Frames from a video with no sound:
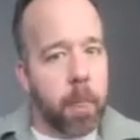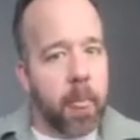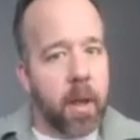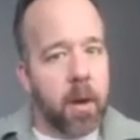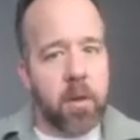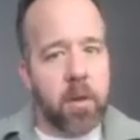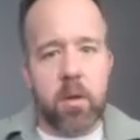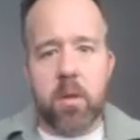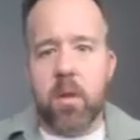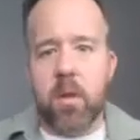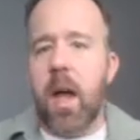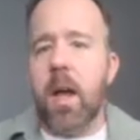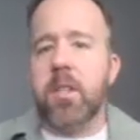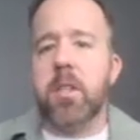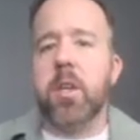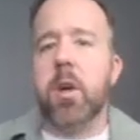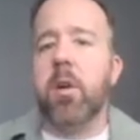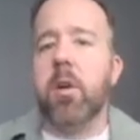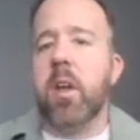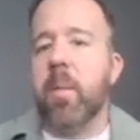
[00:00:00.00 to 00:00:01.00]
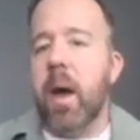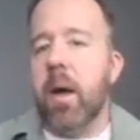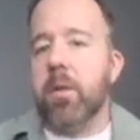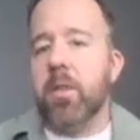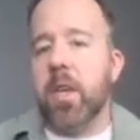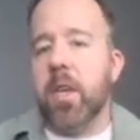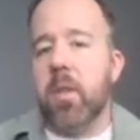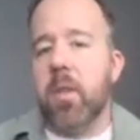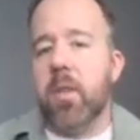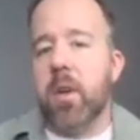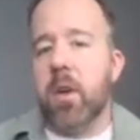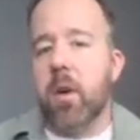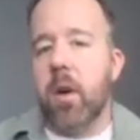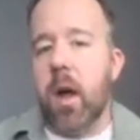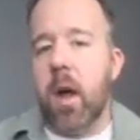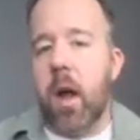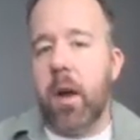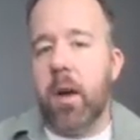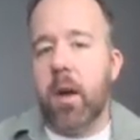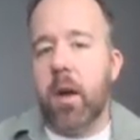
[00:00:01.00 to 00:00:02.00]
There's lots of sodium outside the
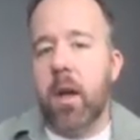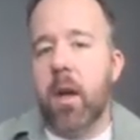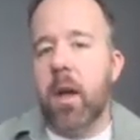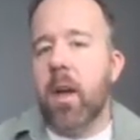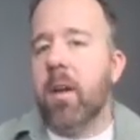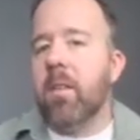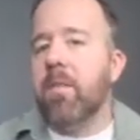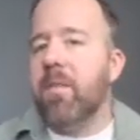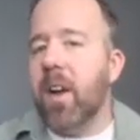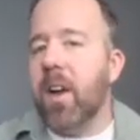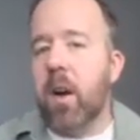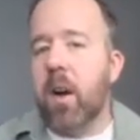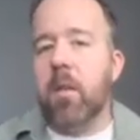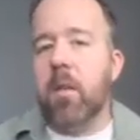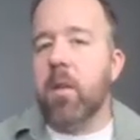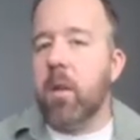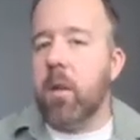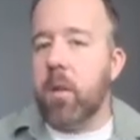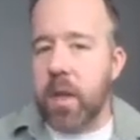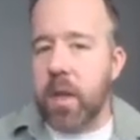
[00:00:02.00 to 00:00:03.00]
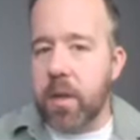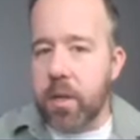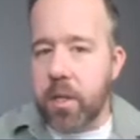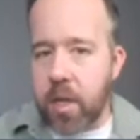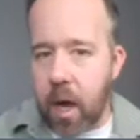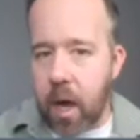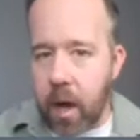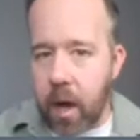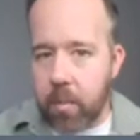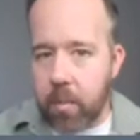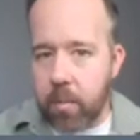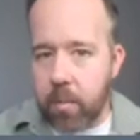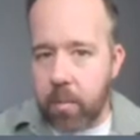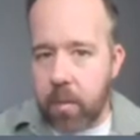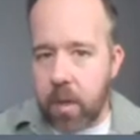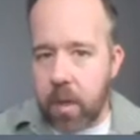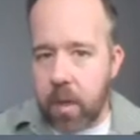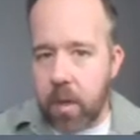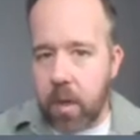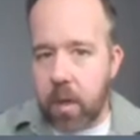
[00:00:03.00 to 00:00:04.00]
neuron, very little inside.
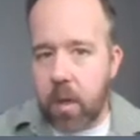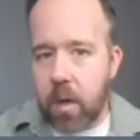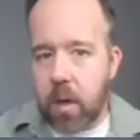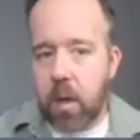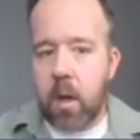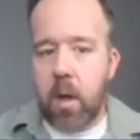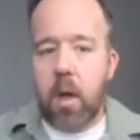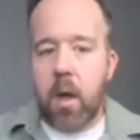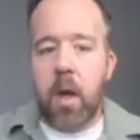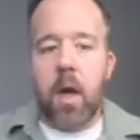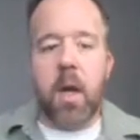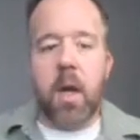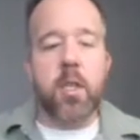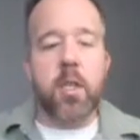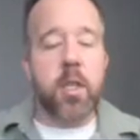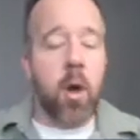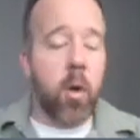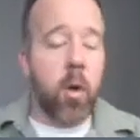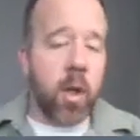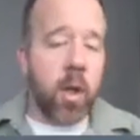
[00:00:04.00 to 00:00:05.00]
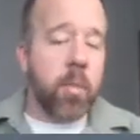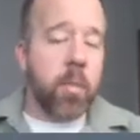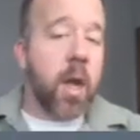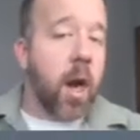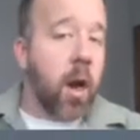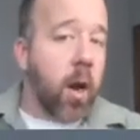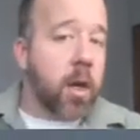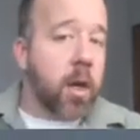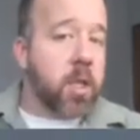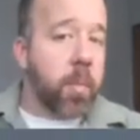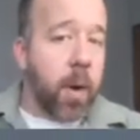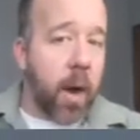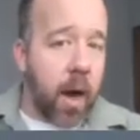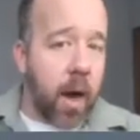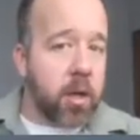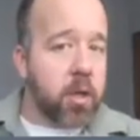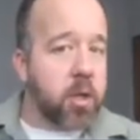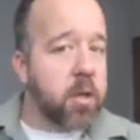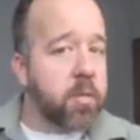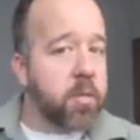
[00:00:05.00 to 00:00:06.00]
And sodium carries a
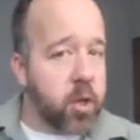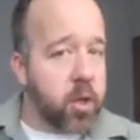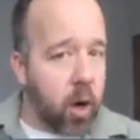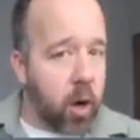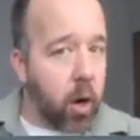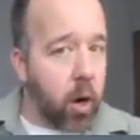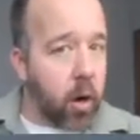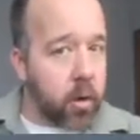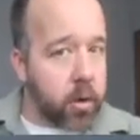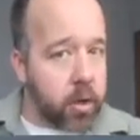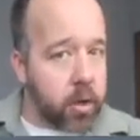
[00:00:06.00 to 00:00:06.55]
positive charge.